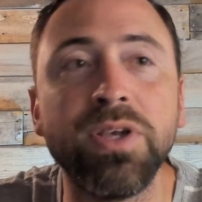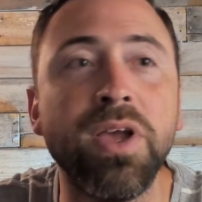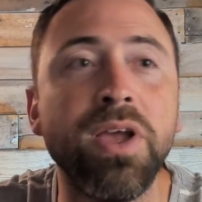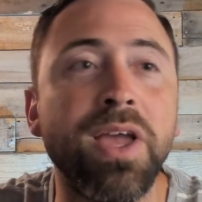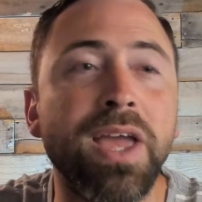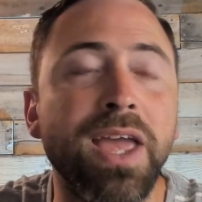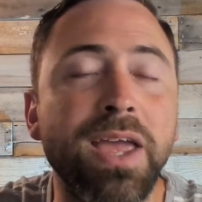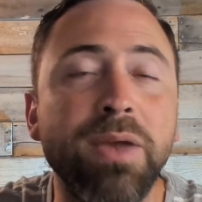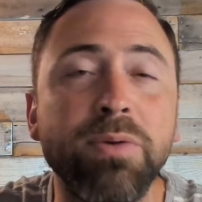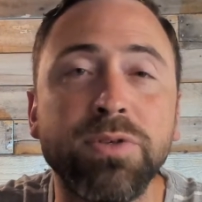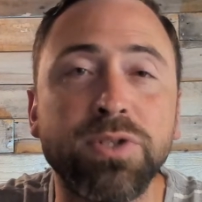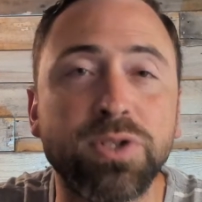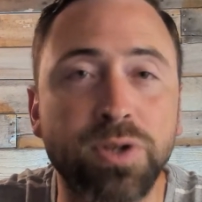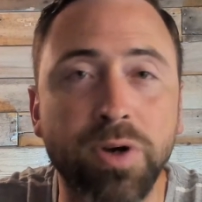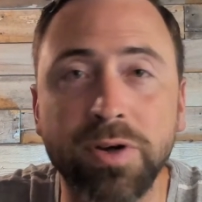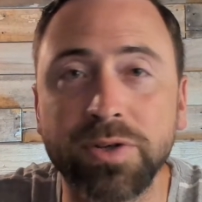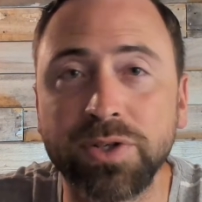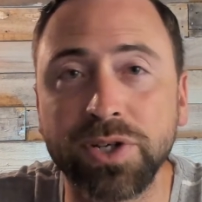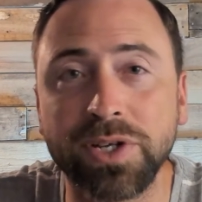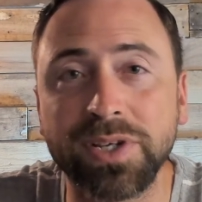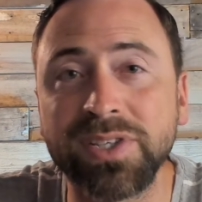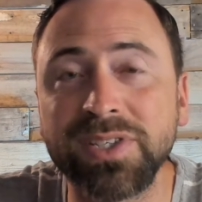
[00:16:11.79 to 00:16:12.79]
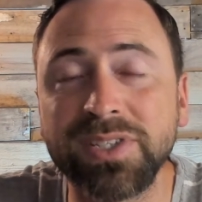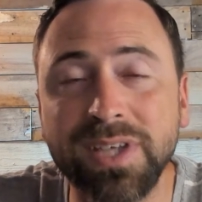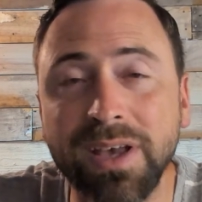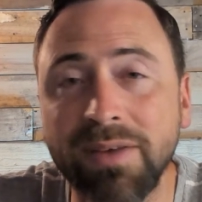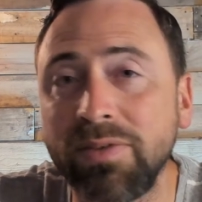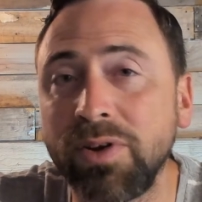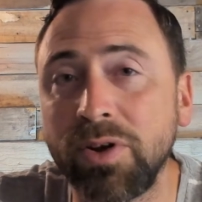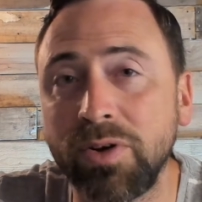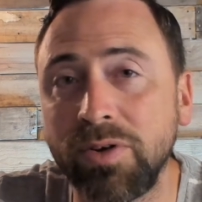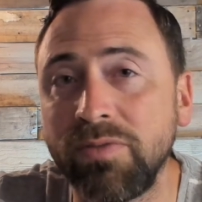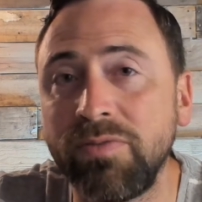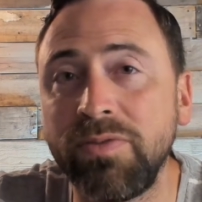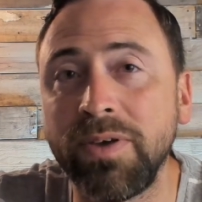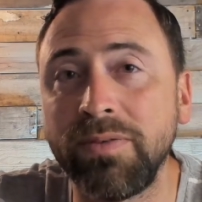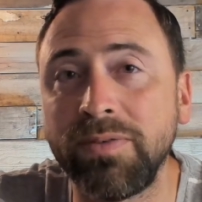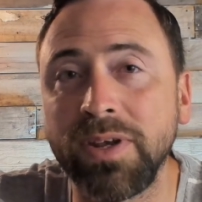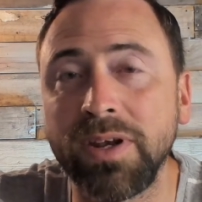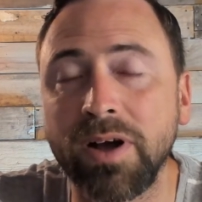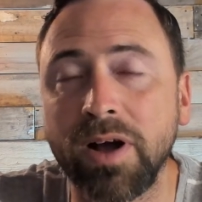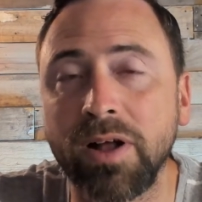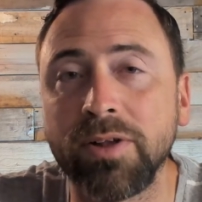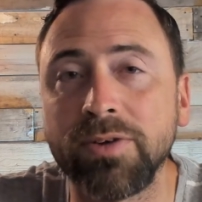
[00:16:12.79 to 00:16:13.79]
he was charging us
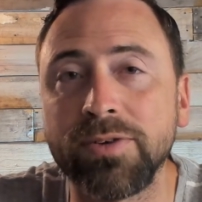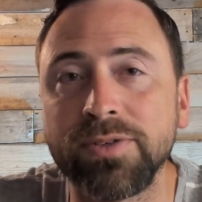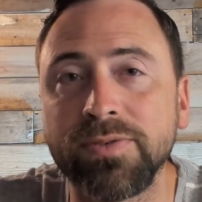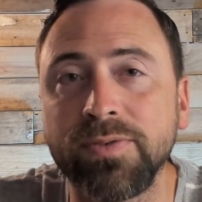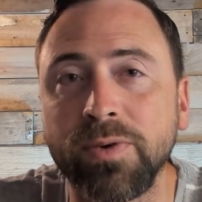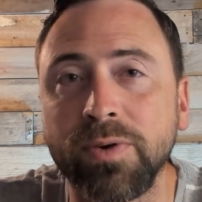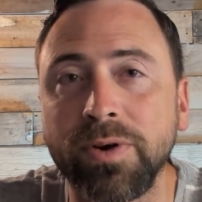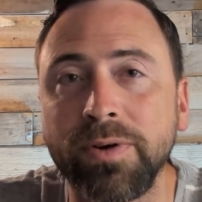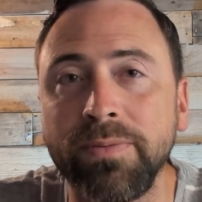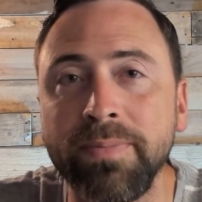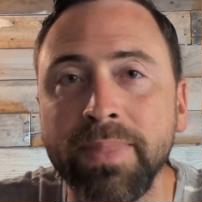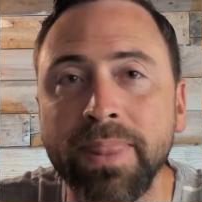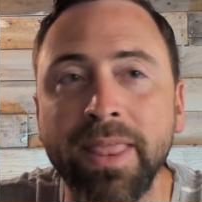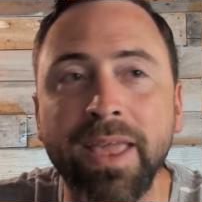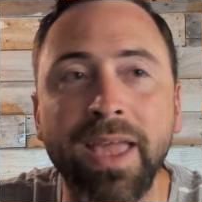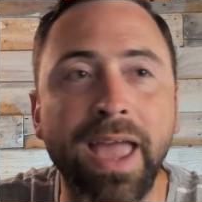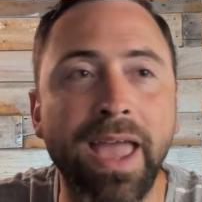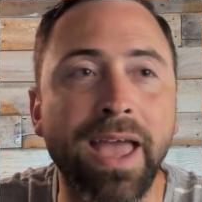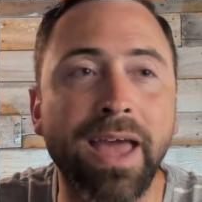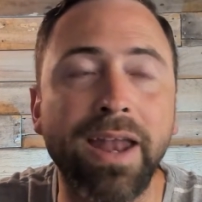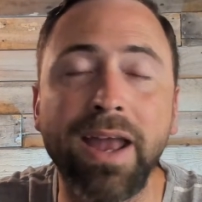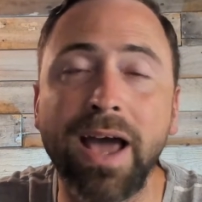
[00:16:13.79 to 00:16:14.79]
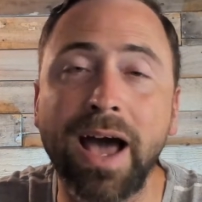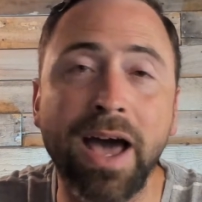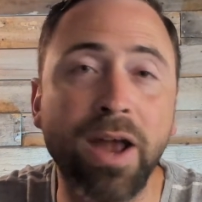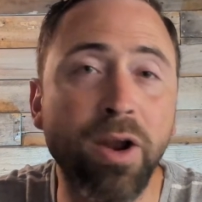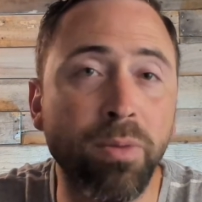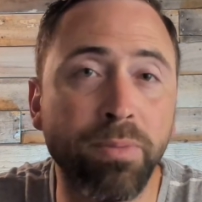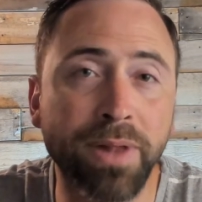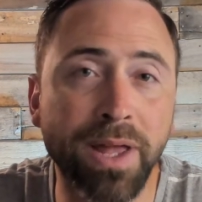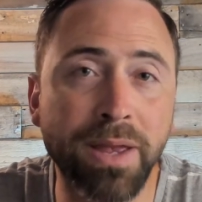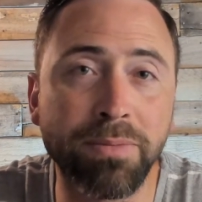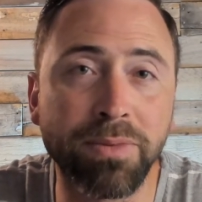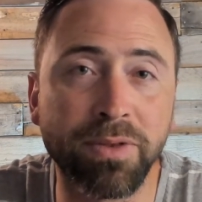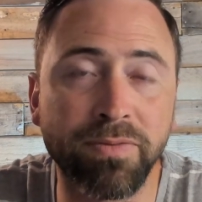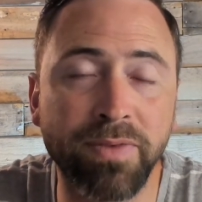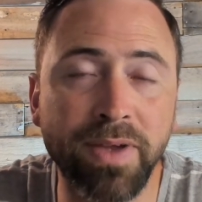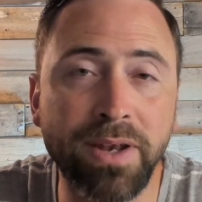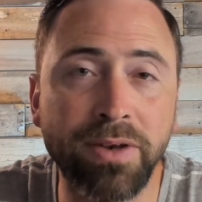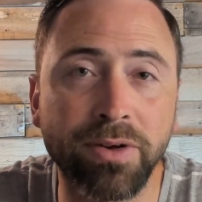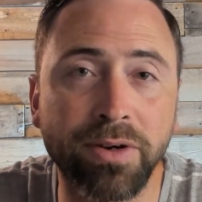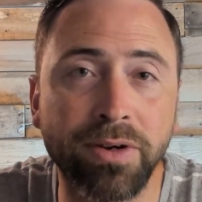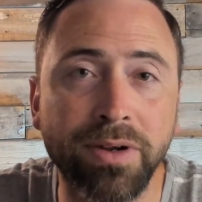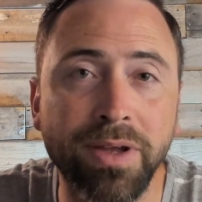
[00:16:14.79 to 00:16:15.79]
$750 for. And I don't blame the
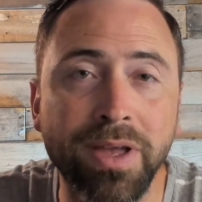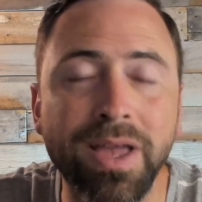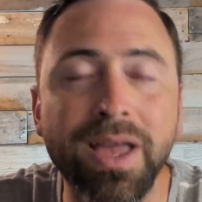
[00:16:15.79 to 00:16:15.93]
vendor.